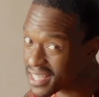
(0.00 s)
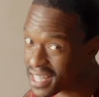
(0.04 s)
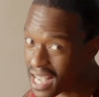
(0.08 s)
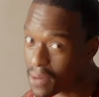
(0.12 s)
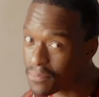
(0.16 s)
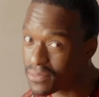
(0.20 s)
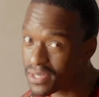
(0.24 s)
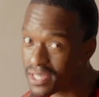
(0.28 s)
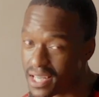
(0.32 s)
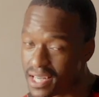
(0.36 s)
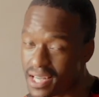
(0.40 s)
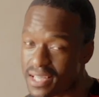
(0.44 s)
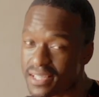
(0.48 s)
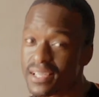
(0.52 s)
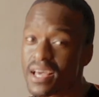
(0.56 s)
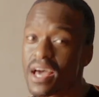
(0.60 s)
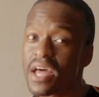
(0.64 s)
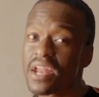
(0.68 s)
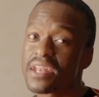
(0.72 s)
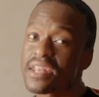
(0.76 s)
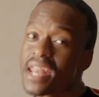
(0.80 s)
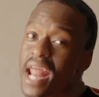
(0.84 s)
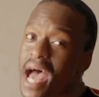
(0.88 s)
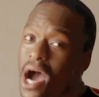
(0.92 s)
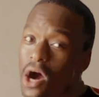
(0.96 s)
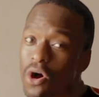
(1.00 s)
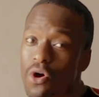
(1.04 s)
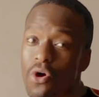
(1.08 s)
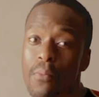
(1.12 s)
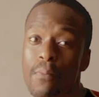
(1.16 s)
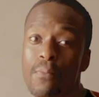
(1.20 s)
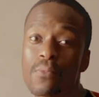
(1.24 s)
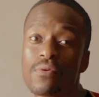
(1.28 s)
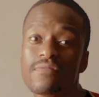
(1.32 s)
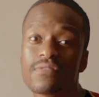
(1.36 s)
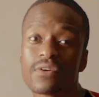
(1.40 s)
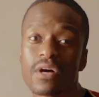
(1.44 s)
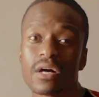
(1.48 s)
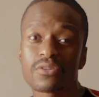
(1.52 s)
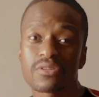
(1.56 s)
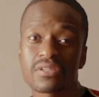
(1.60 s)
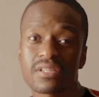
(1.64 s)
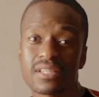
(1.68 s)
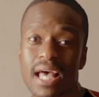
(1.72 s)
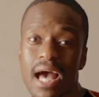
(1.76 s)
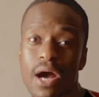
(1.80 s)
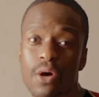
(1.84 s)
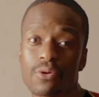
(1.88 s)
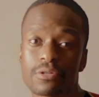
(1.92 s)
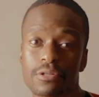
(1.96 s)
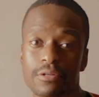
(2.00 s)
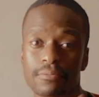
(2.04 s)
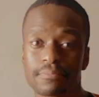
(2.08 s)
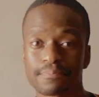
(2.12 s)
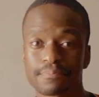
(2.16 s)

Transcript: camera settings. Now, moving on to sound.